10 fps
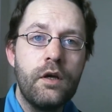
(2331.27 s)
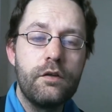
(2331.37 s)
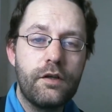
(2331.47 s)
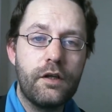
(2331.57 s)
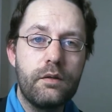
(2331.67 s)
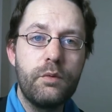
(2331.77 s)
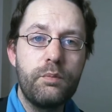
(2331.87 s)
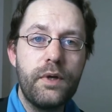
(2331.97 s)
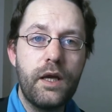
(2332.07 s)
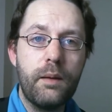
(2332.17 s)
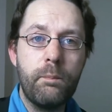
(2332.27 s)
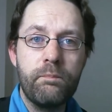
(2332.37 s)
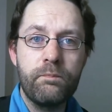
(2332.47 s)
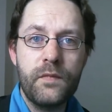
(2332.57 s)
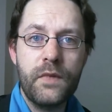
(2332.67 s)
Send him a
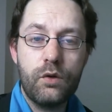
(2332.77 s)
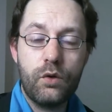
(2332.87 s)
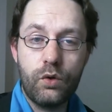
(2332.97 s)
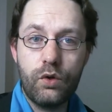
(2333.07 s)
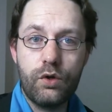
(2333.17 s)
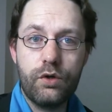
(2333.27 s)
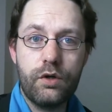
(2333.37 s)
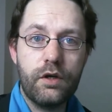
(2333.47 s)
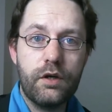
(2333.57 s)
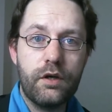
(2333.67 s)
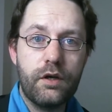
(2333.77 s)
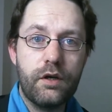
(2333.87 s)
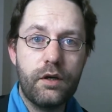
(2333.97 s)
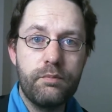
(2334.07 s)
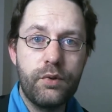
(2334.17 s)
PM
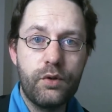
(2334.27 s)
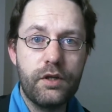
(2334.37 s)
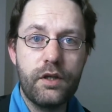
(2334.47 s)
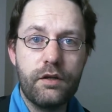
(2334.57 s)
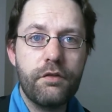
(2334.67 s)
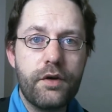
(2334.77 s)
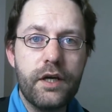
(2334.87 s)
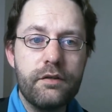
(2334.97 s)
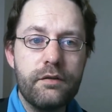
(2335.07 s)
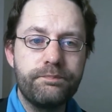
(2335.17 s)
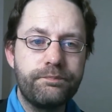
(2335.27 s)
or put it in the thread.